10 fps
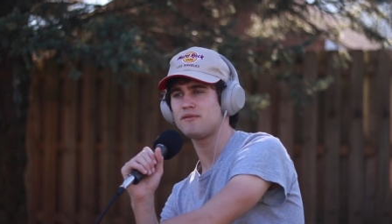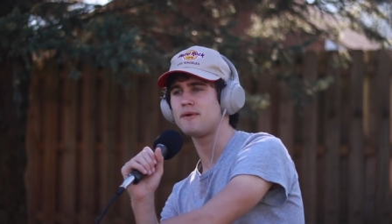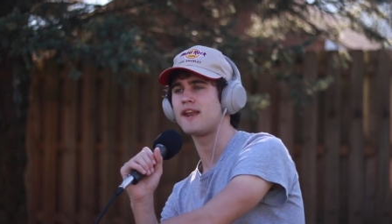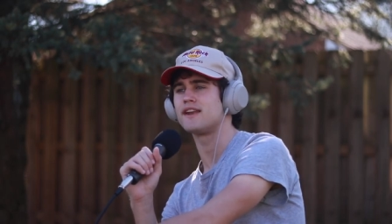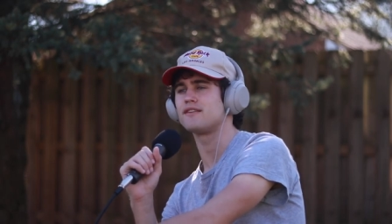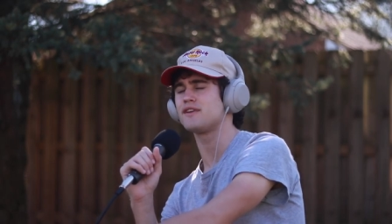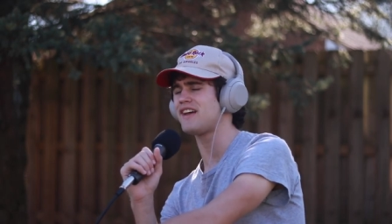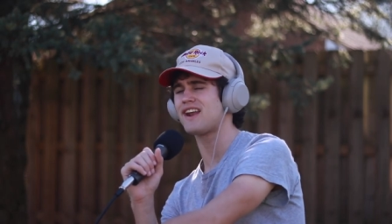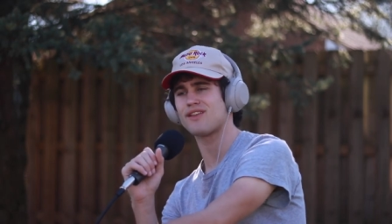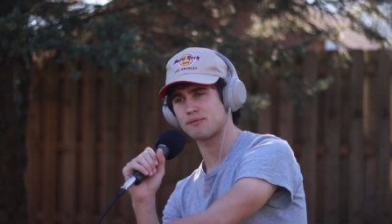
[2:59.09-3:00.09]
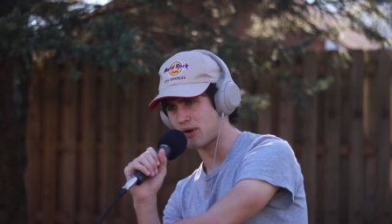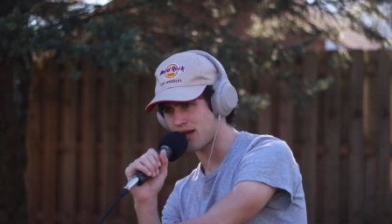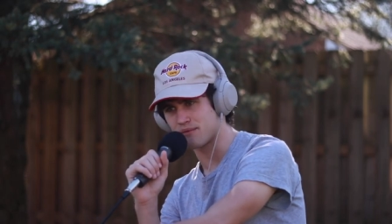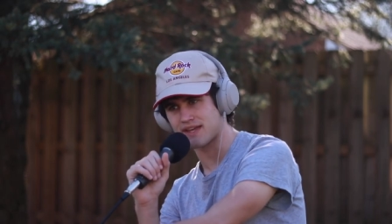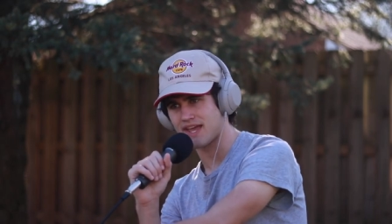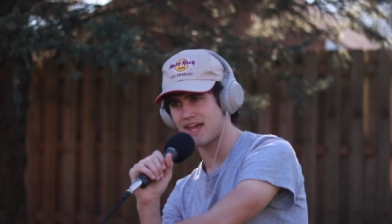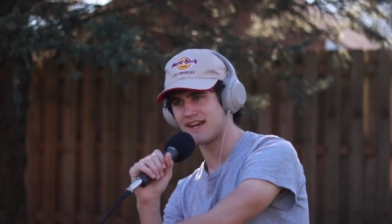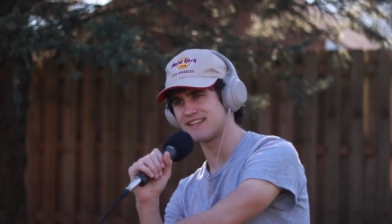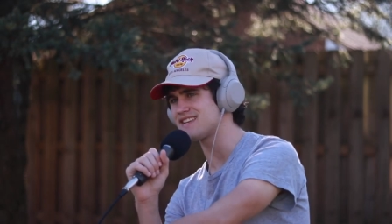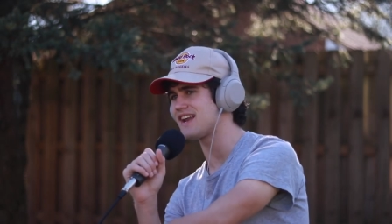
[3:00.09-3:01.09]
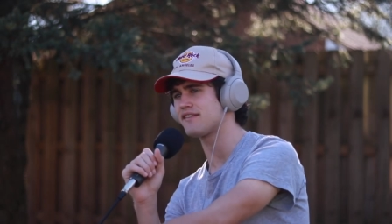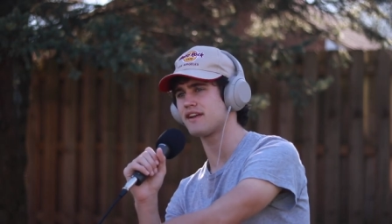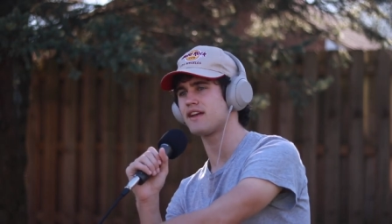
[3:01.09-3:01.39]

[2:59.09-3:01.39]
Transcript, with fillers: we've been we've had all the prime we yeah. can. It's at every,